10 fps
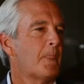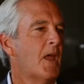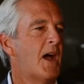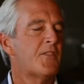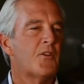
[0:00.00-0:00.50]

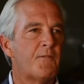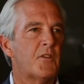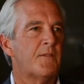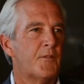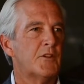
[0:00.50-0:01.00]
I thought for
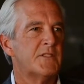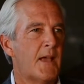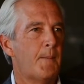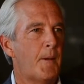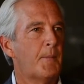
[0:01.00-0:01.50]
the first
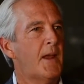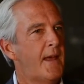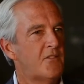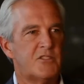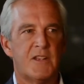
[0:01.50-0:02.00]
time I'm going to
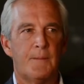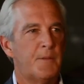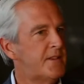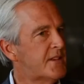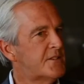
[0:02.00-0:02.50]
have a job
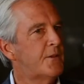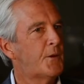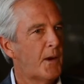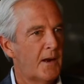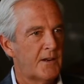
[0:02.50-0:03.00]
that doesn't
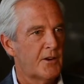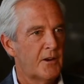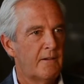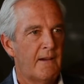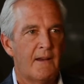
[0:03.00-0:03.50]
require a
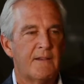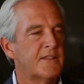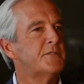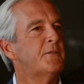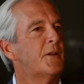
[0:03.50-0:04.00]
turnaround,
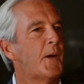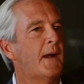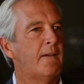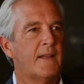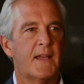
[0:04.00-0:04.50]
doesn't
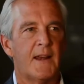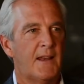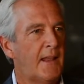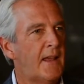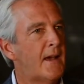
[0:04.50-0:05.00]
require any kind of
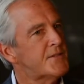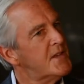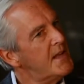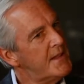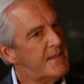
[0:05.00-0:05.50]
layoffs.
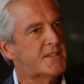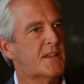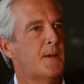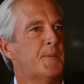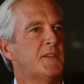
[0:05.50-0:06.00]
This
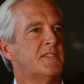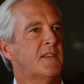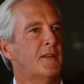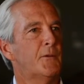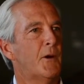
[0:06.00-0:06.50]
company is going
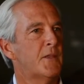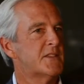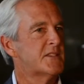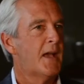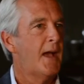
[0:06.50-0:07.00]
to grow to the
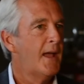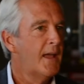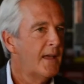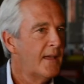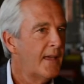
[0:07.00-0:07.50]
sky
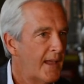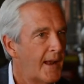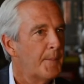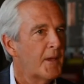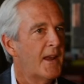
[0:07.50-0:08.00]
and
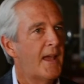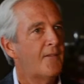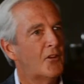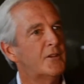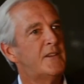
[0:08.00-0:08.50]
I'm going to have
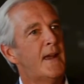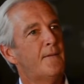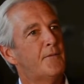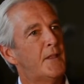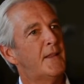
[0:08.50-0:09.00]
a good time
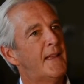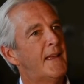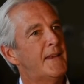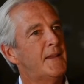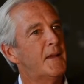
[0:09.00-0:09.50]
for the
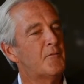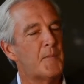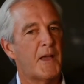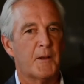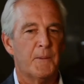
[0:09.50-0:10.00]
ending of
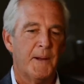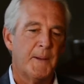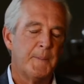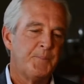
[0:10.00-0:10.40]
my career.